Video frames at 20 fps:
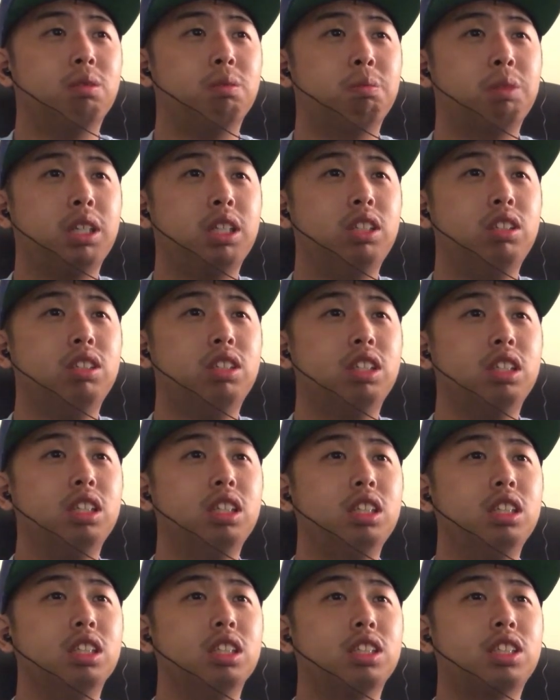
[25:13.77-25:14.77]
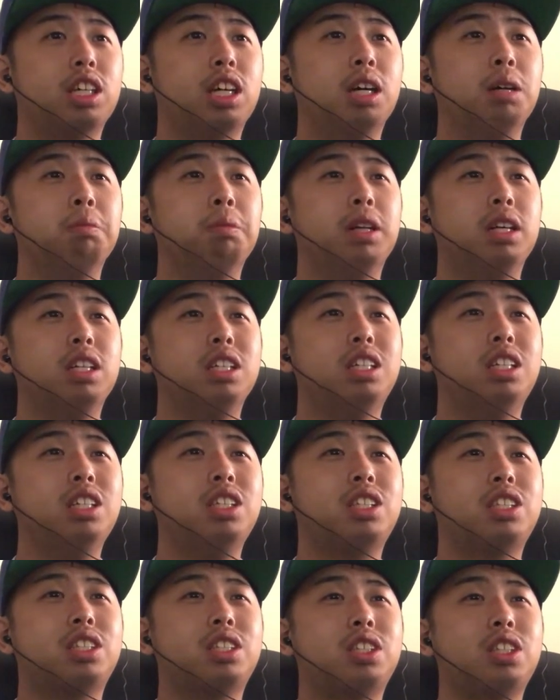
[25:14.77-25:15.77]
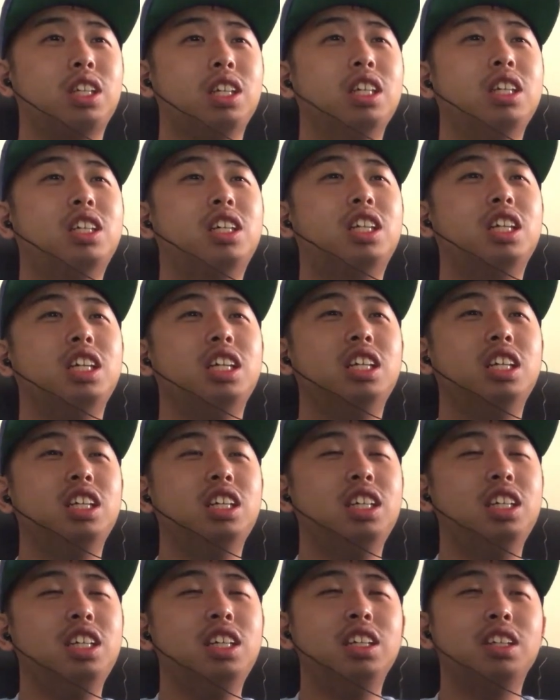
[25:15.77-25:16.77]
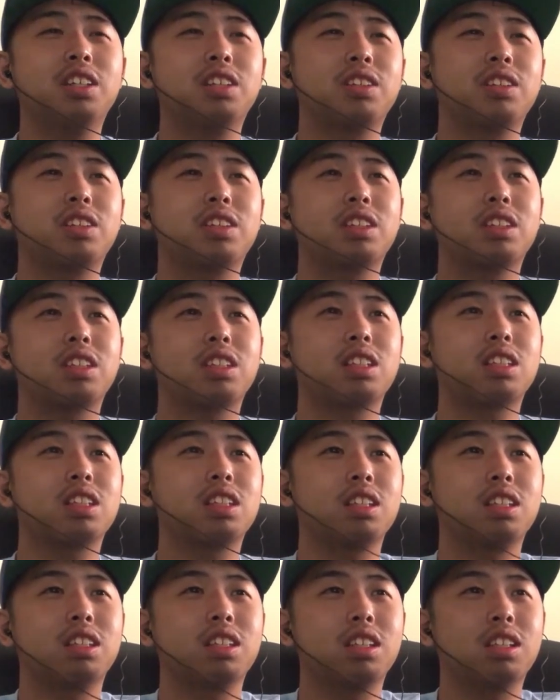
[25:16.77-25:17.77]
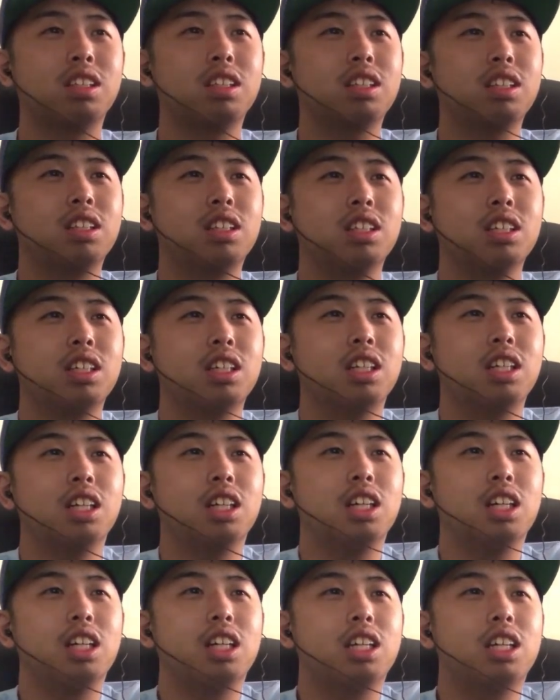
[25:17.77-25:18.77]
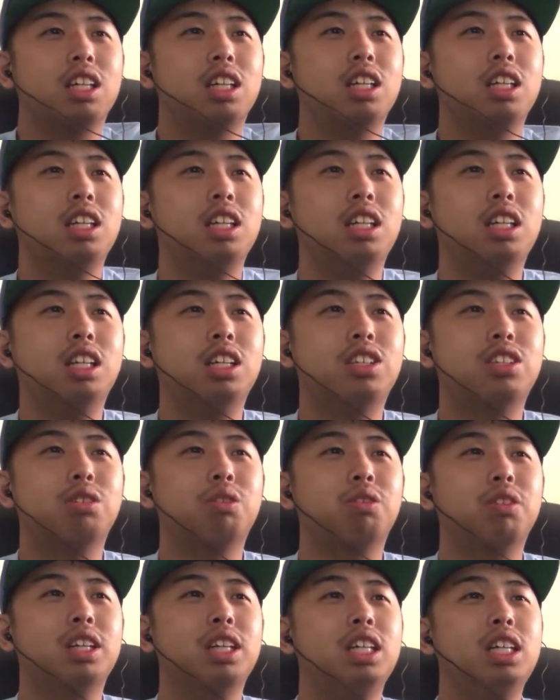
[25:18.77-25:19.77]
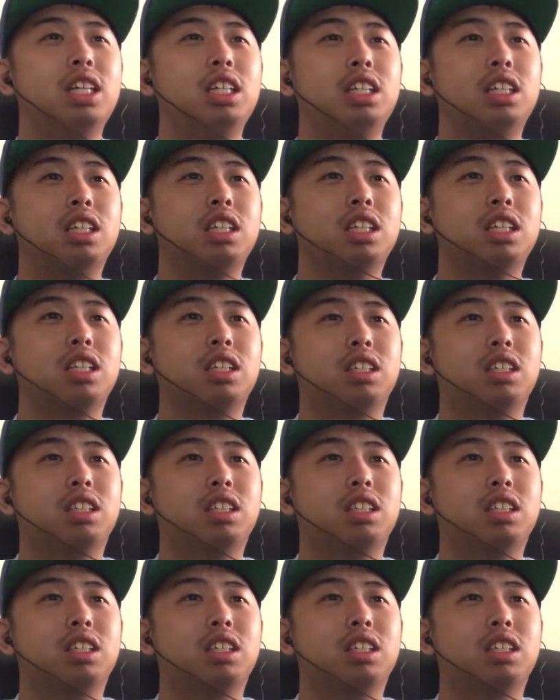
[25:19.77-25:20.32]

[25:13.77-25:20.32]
By using tell Mario he's stinky. And it's a ring.